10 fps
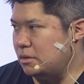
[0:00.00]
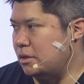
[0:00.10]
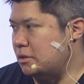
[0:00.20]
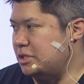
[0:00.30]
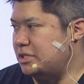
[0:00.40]

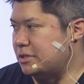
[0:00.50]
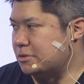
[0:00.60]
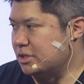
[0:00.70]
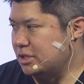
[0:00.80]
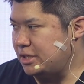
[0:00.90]

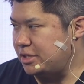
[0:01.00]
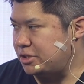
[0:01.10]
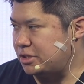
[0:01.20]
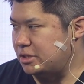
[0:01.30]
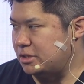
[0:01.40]

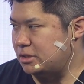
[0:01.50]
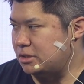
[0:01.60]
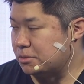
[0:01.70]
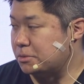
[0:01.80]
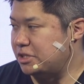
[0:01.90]
decentralization is
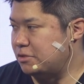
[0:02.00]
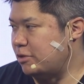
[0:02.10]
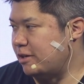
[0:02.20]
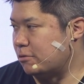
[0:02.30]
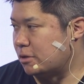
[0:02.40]
the reason
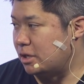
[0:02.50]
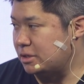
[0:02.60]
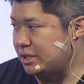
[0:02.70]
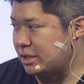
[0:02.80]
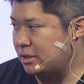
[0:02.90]
why we're all
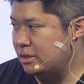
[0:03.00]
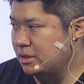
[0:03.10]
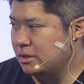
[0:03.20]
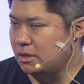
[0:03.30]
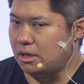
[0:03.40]
here.
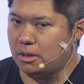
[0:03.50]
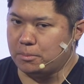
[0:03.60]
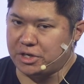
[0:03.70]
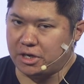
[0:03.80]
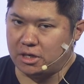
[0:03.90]

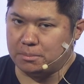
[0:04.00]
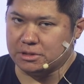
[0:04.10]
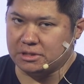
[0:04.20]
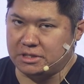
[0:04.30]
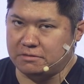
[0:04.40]
We all
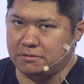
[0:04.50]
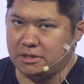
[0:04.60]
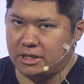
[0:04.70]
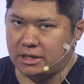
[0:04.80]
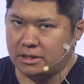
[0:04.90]
believe
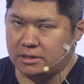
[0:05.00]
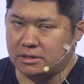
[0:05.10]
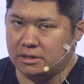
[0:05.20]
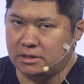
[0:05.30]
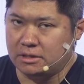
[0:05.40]
in
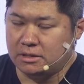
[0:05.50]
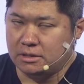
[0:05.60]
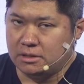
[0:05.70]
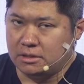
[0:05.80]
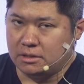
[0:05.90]

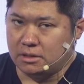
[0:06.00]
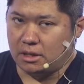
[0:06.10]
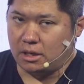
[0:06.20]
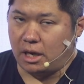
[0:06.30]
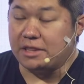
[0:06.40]

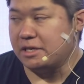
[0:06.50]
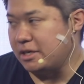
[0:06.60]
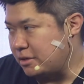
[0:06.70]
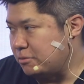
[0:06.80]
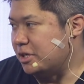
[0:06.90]

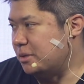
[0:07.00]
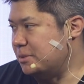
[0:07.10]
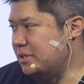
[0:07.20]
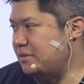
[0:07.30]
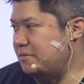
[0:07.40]

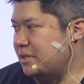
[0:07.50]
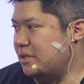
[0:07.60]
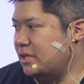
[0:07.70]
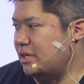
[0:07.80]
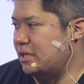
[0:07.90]

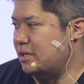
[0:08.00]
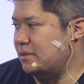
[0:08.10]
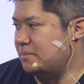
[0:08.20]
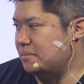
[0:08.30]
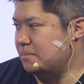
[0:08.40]
the
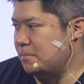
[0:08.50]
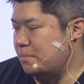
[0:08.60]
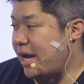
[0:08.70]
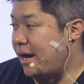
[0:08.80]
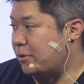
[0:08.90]

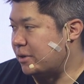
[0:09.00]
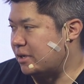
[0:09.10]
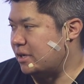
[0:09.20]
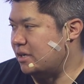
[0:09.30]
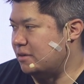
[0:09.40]

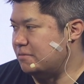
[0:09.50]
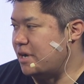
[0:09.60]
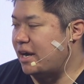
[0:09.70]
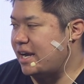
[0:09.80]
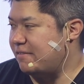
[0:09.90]
power of
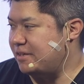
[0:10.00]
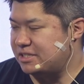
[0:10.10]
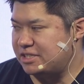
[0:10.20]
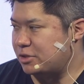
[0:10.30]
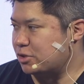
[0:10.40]
not having a
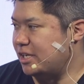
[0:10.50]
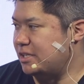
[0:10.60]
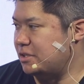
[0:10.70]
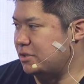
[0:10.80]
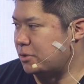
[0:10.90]

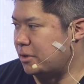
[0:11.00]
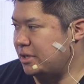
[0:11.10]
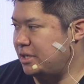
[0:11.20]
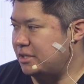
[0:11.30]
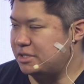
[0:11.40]
centralized
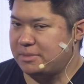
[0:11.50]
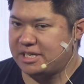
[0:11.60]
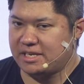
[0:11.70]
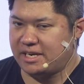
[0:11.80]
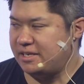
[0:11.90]
authority that's
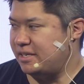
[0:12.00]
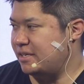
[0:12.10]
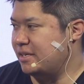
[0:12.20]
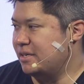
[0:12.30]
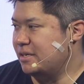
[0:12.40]

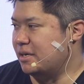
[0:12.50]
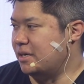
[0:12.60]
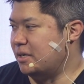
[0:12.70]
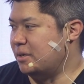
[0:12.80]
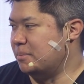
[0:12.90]
maintaining,
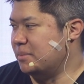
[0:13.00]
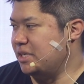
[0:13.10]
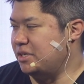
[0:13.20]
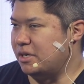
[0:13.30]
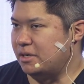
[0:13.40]

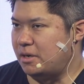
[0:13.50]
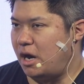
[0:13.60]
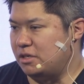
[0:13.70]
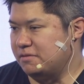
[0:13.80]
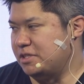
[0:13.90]

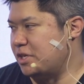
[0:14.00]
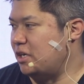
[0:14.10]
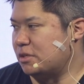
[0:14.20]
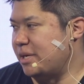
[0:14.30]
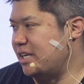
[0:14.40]
all of the
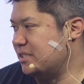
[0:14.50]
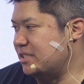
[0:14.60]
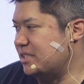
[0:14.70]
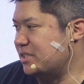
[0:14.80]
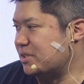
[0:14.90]
dollar
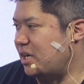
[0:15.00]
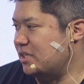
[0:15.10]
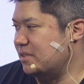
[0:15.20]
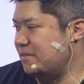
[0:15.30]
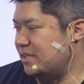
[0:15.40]
balances or
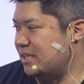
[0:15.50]
all of